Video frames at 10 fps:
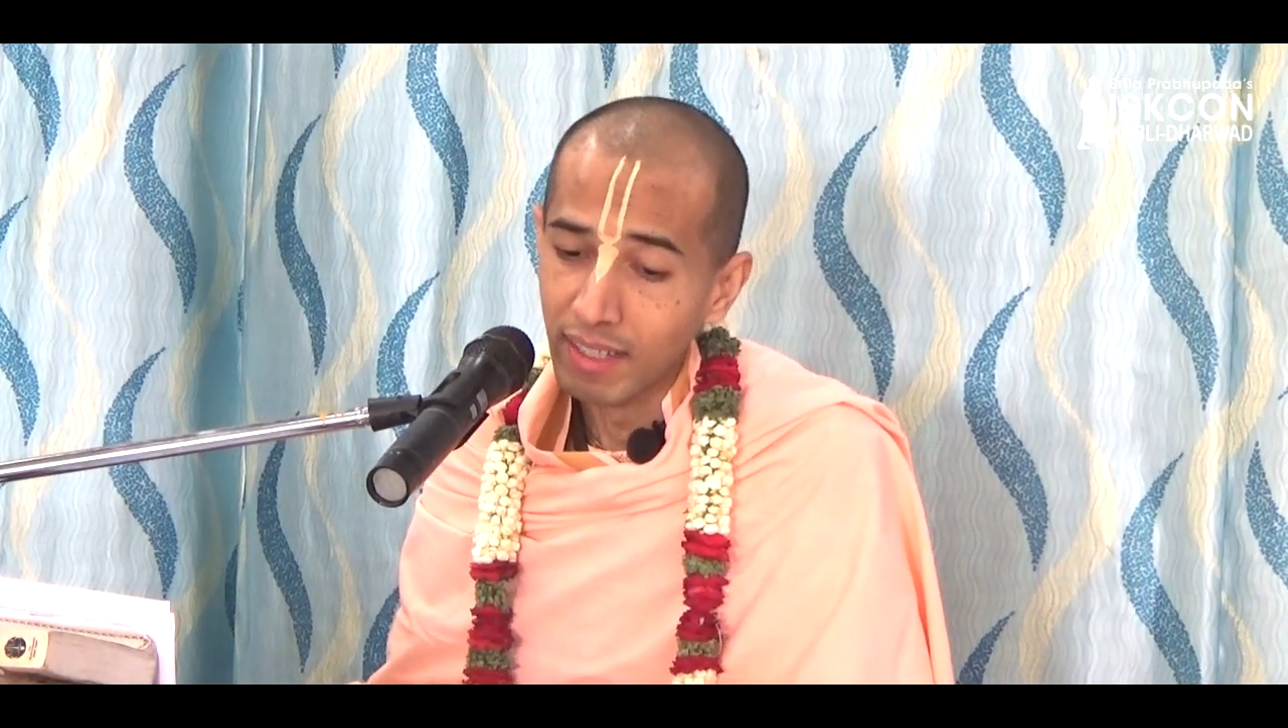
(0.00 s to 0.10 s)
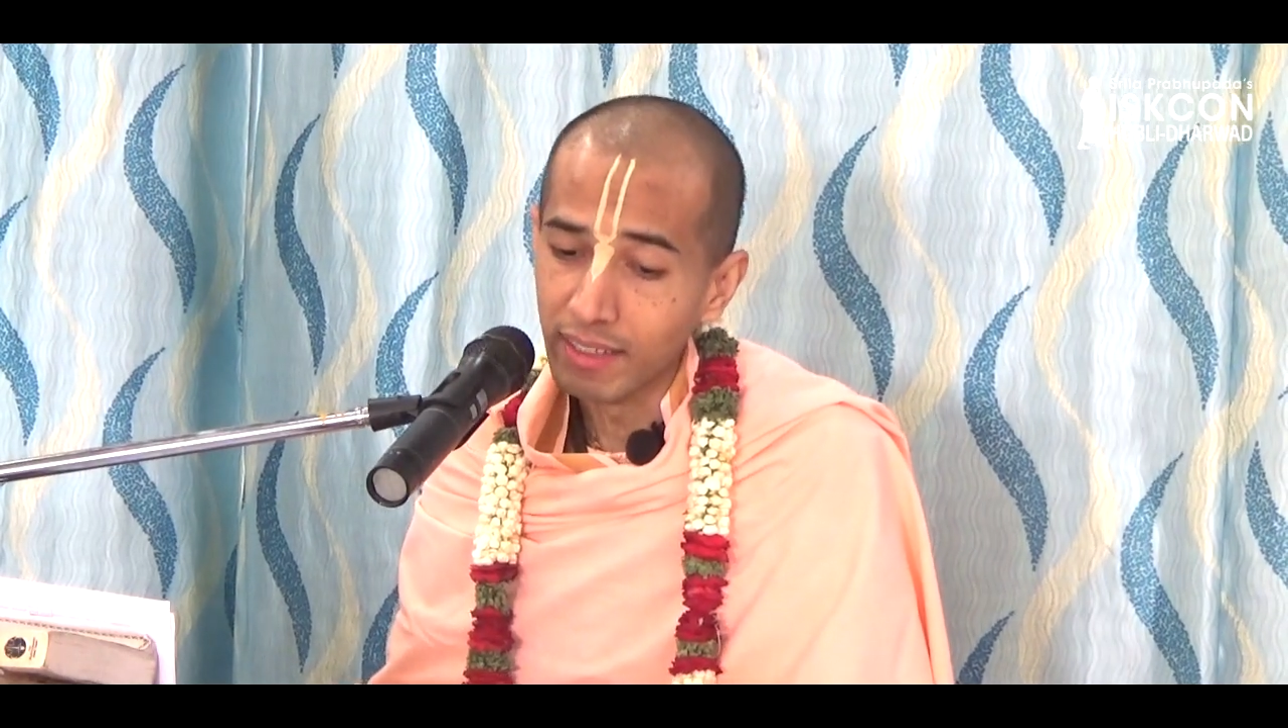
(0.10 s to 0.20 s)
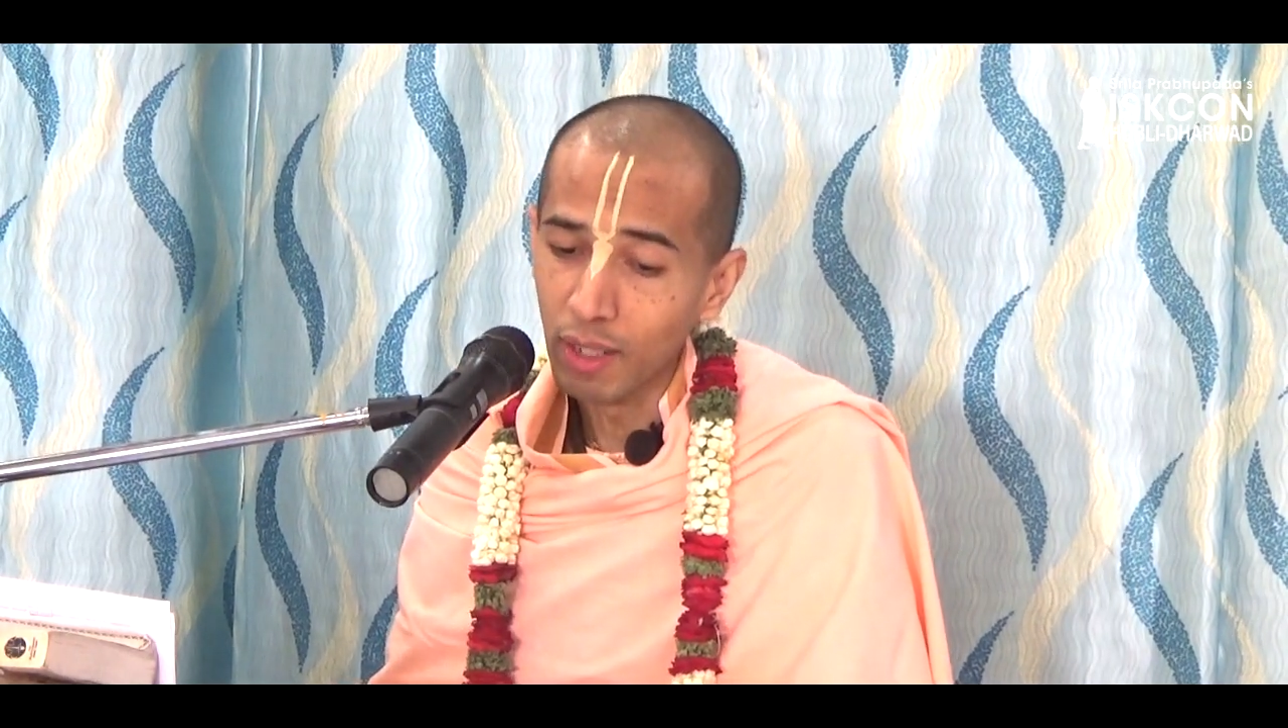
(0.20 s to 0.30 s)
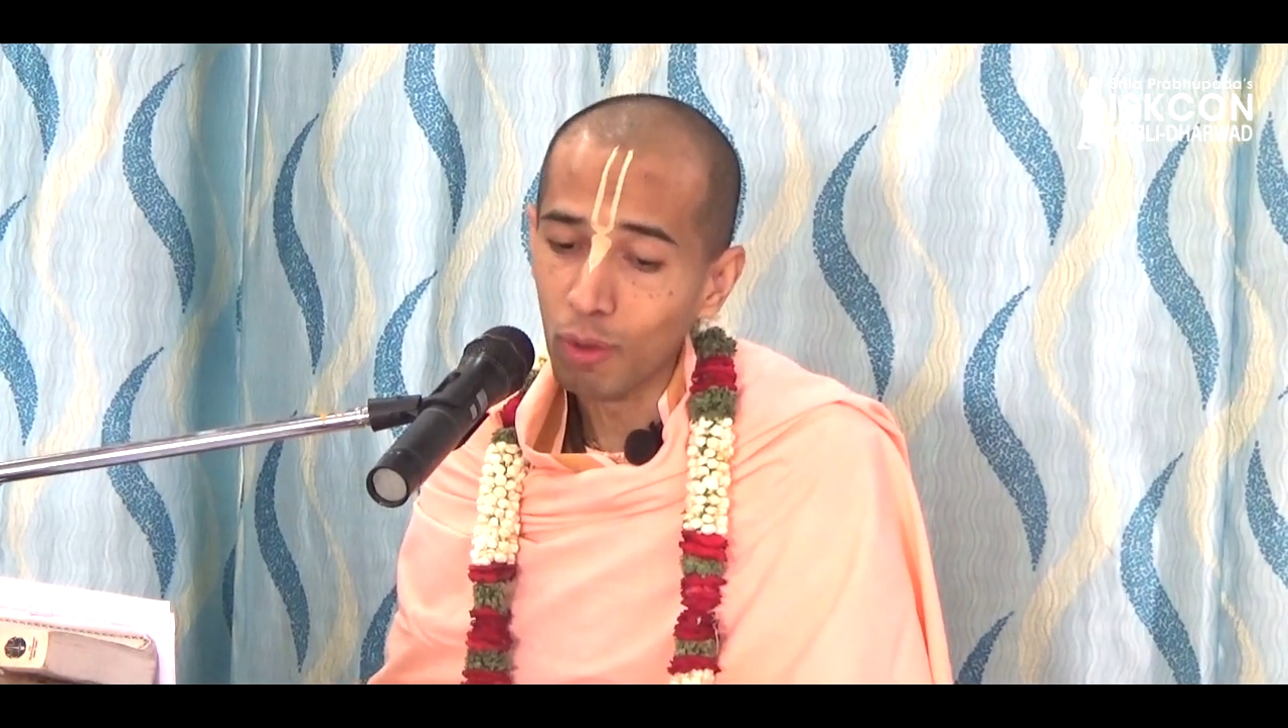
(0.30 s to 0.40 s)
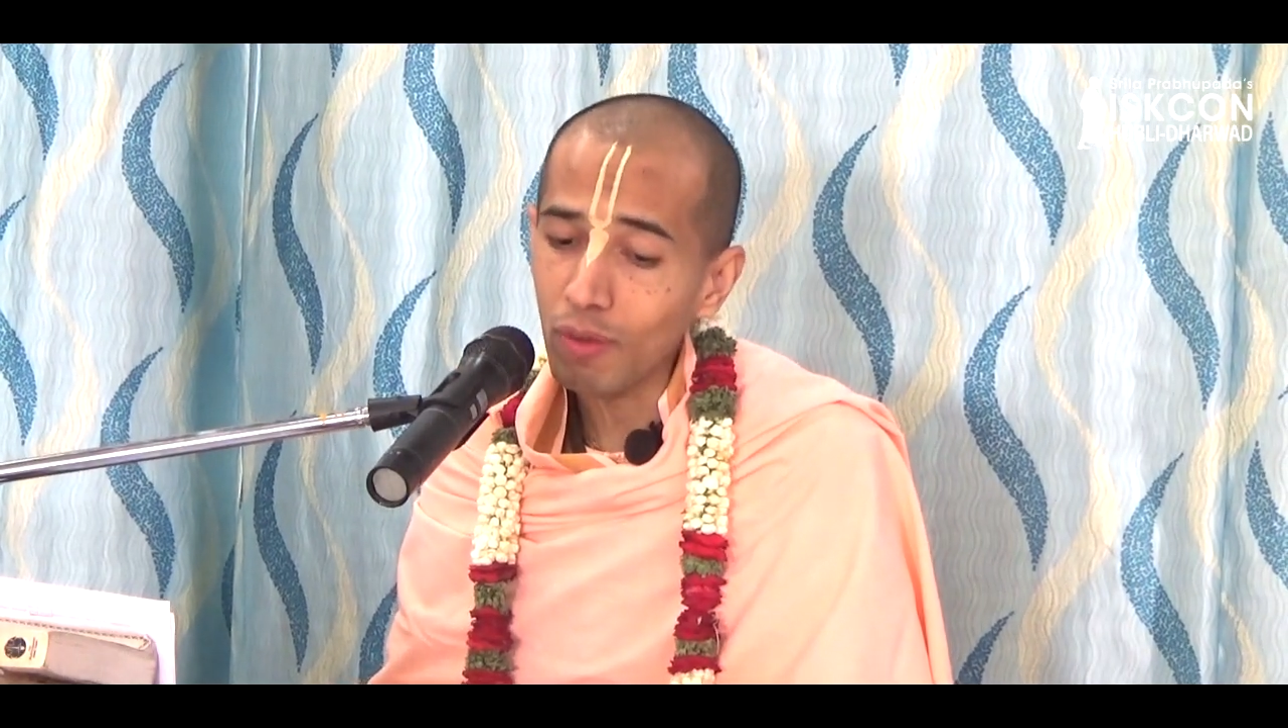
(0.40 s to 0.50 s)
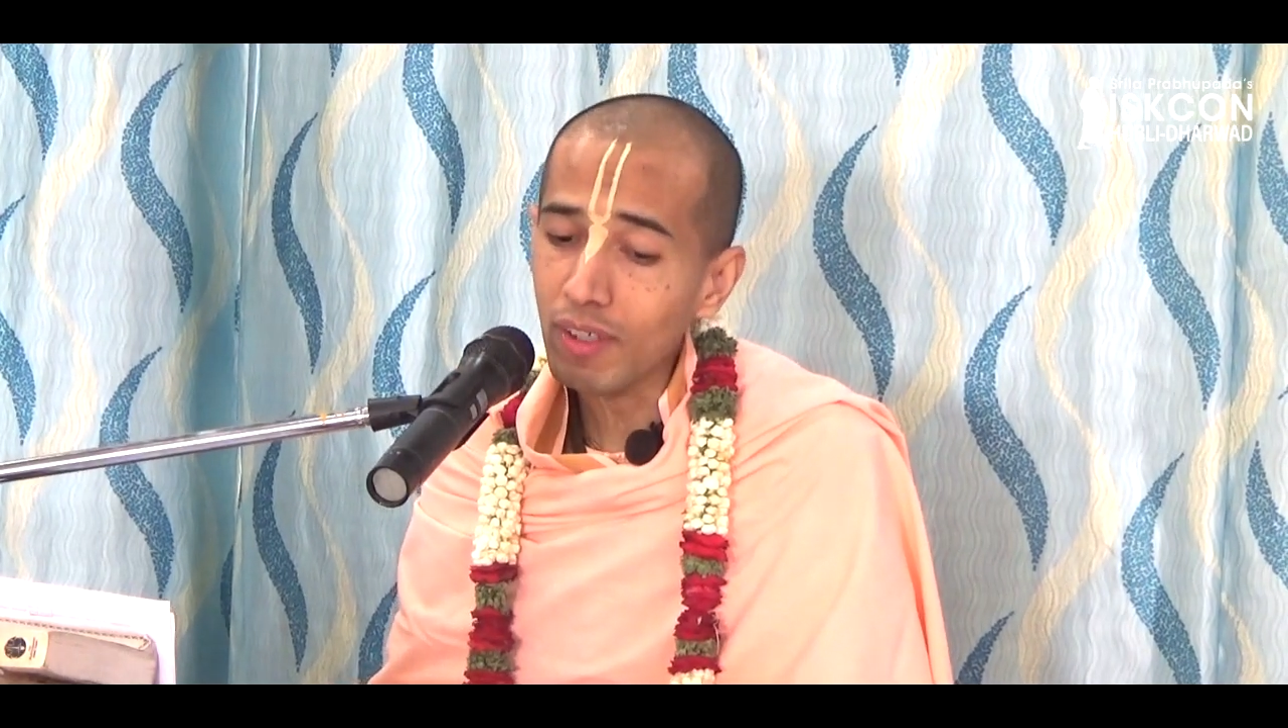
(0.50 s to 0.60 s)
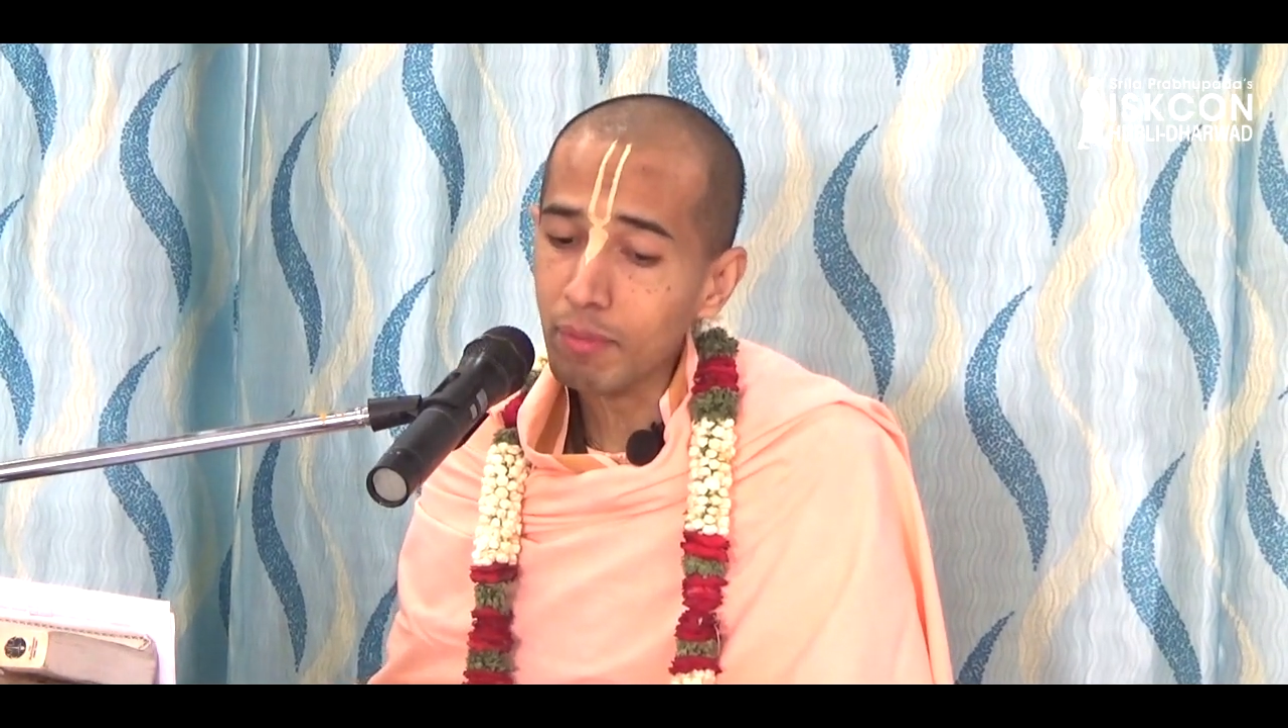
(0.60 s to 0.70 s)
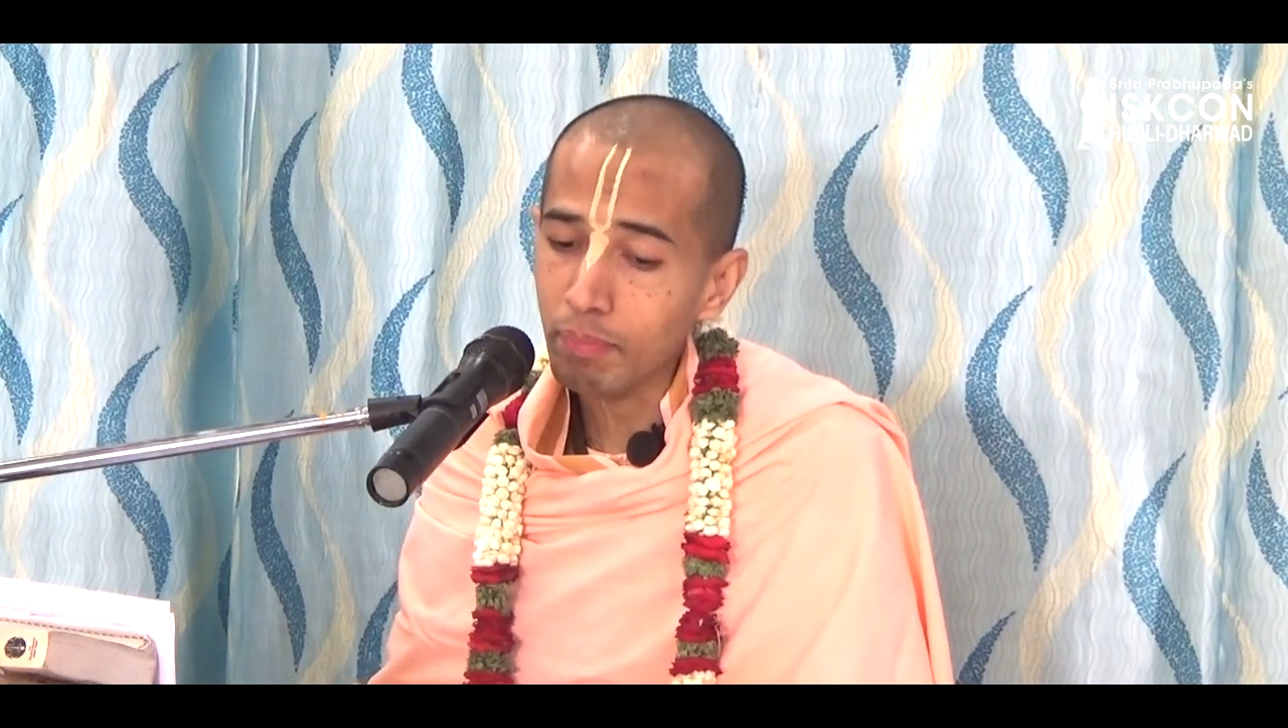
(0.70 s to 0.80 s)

the lower